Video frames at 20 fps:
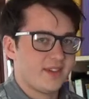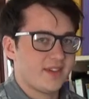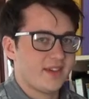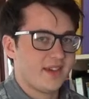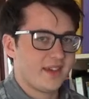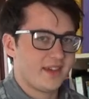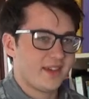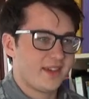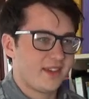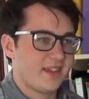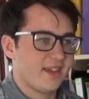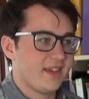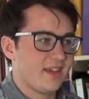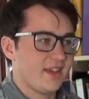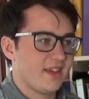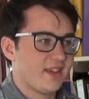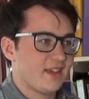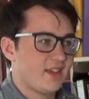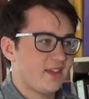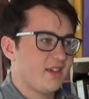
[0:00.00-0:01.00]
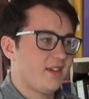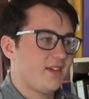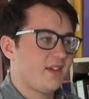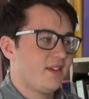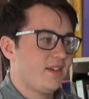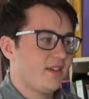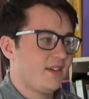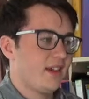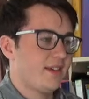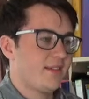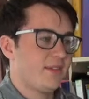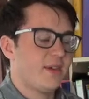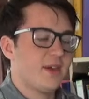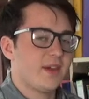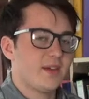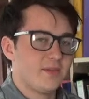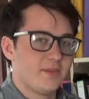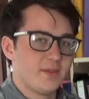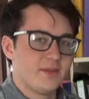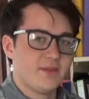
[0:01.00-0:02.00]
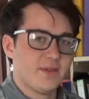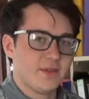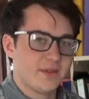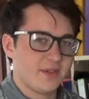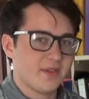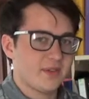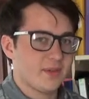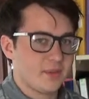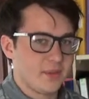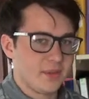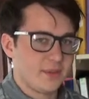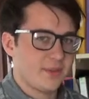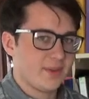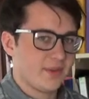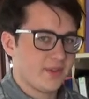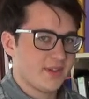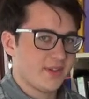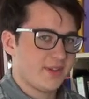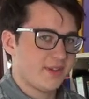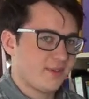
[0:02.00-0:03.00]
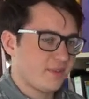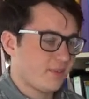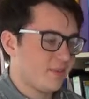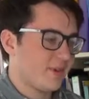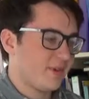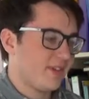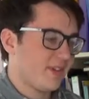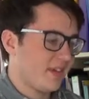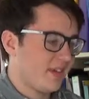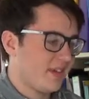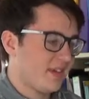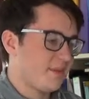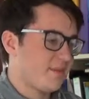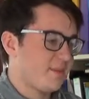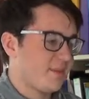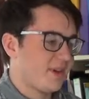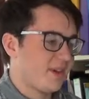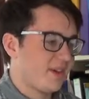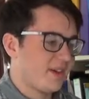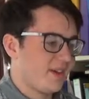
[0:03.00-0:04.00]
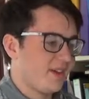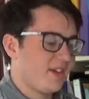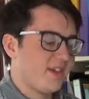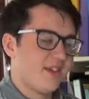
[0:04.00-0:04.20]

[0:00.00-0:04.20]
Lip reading: and I think I've heard of a few of the other people that were attending, but